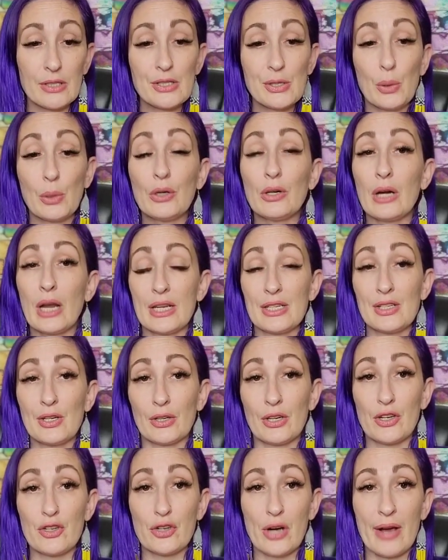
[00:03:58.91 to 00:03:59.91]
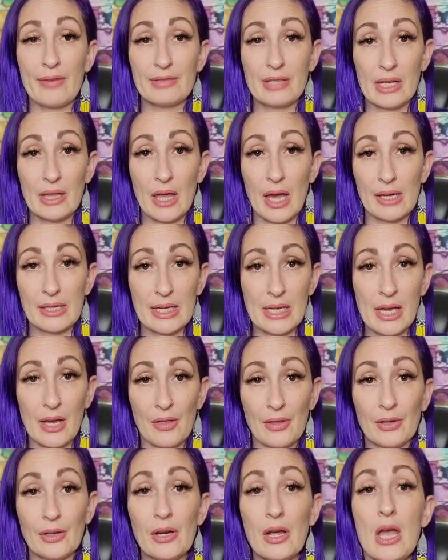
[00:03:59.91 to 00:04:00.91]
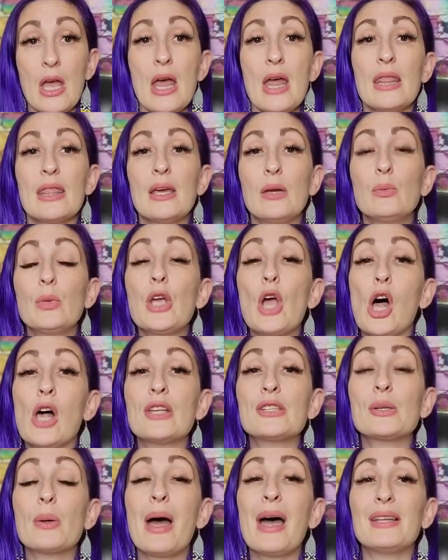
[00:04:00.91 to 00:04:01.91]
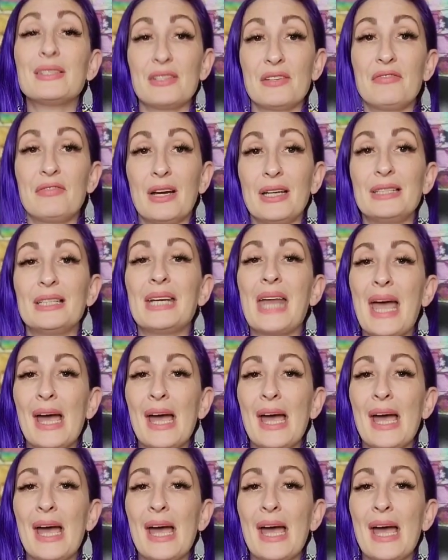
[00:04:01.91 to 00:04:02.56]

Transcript: So her and I started drafting that together. Then we also had to find an